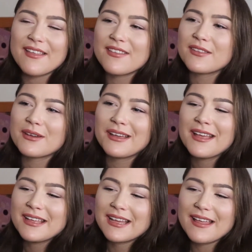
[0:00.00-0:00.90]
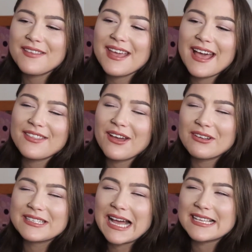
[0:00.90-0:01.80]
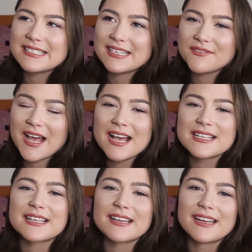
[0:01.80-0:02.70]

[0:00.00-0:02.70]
And then they had the audacity of asking,